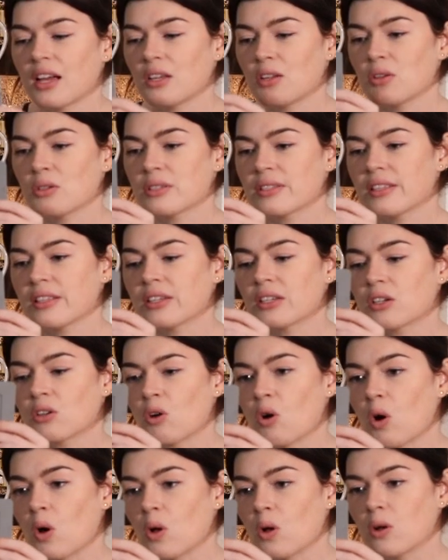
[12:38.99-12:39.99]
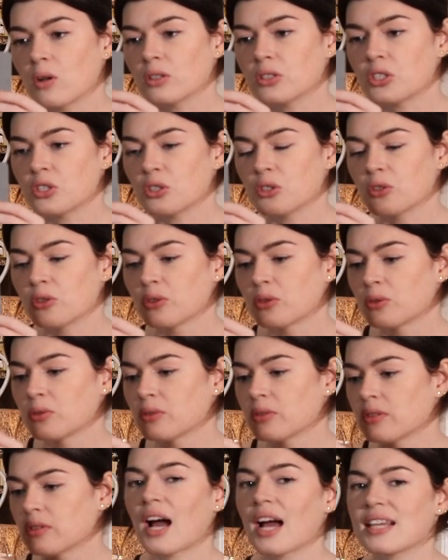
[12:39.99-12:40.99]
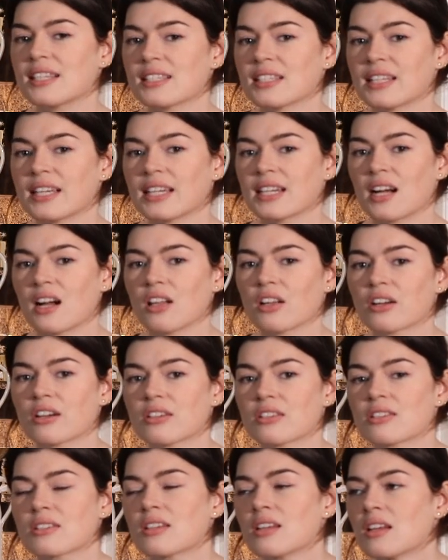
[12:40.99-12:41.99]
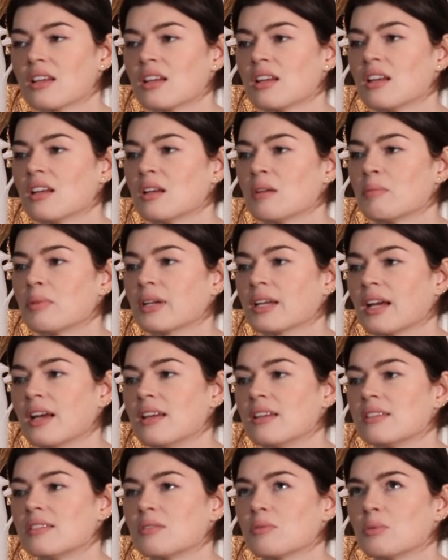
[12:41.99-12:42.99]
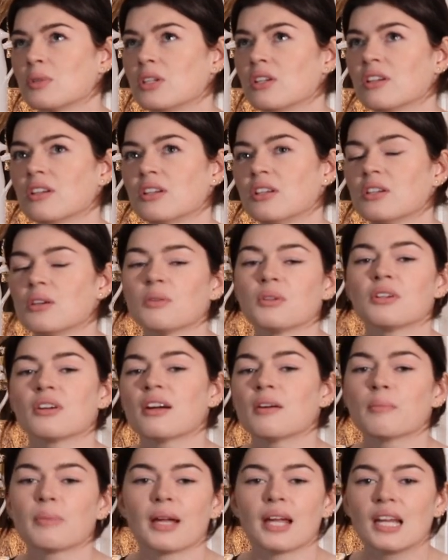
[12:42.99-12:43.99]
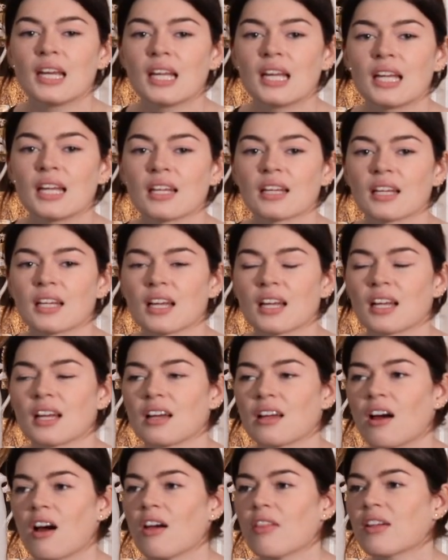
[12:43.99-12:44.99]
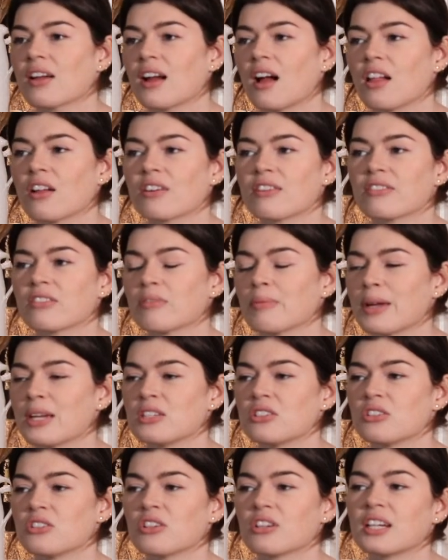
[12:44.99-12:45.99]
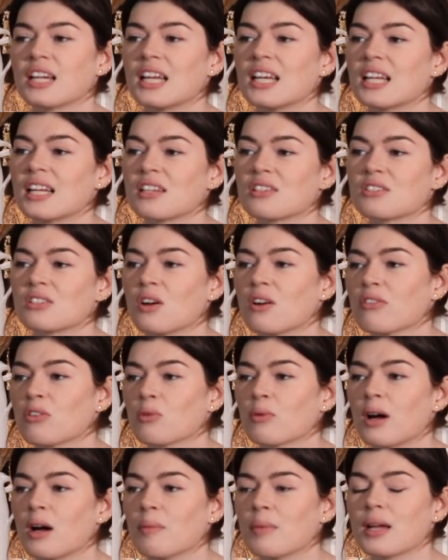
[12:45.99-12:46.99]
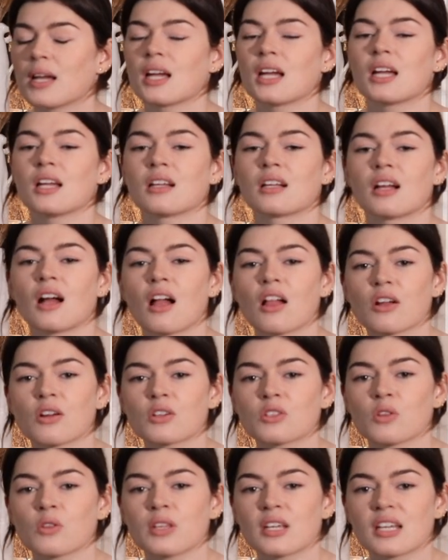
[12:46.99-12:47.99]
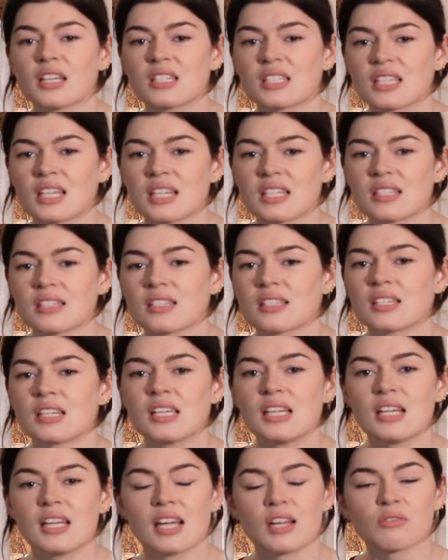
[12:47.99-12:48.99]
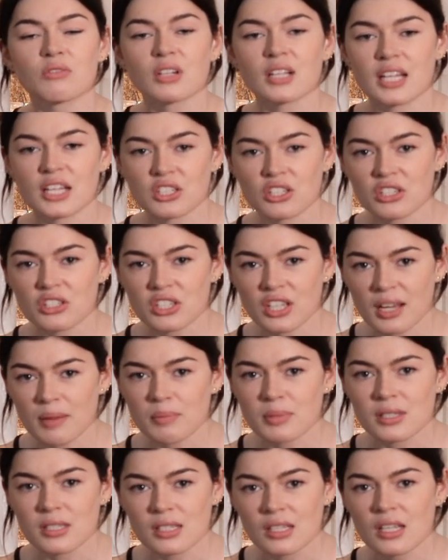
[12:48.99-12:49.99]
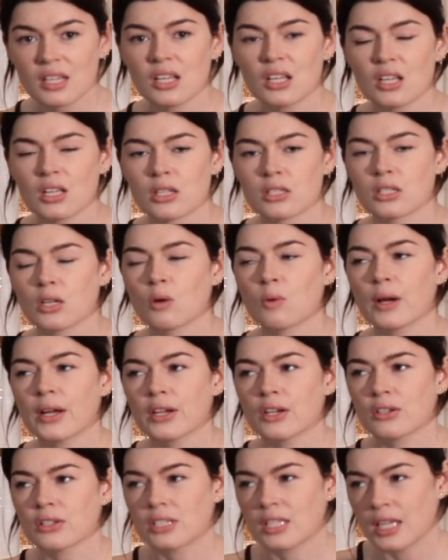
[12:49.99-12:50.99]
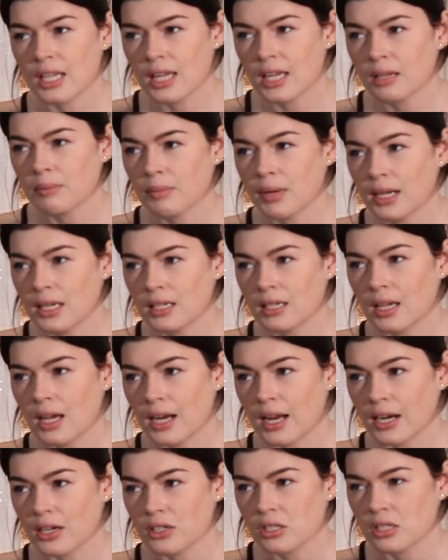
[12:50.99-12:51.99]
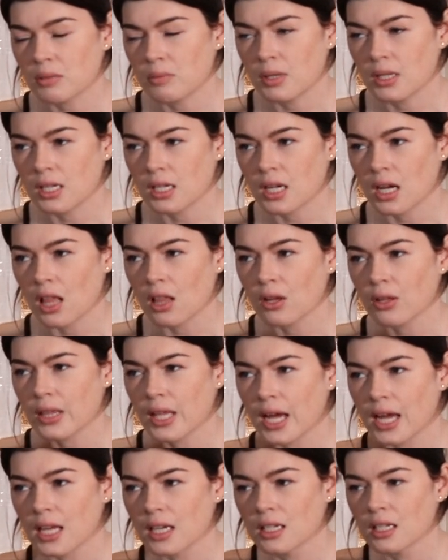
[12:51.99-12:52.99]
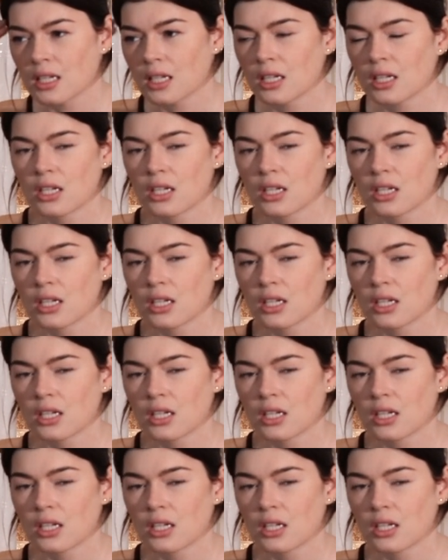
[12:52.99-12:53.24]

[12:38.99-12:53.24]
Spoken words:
use the little hole to isolate colors, because when you're out painting, all the color information you're getting is so overwhelming, and colors only exist in relationships. So what you're seeing might not actually be the color that